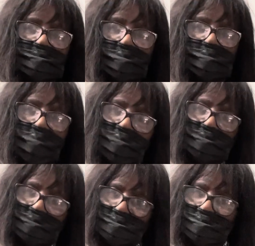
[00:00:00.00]
your
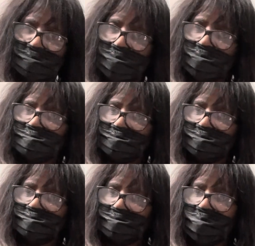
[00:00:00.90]
wall or your
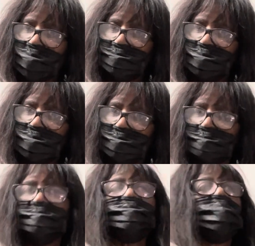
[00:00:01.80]
project. You got me?
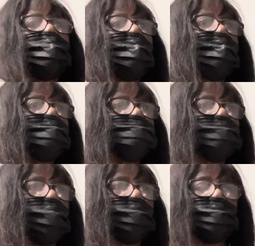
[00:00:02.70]

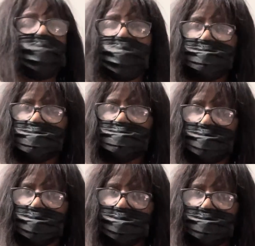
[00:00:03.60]
So I just
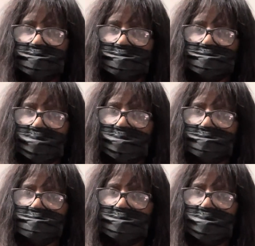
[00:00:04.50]
want to give you a
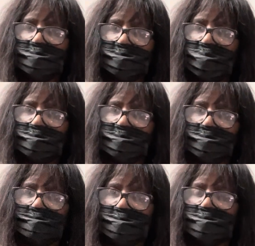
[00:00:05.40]
thumbs up, and I
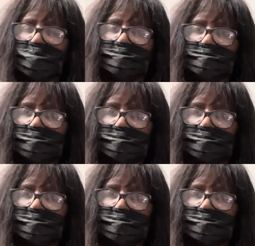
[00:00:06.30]
love you, and thank you for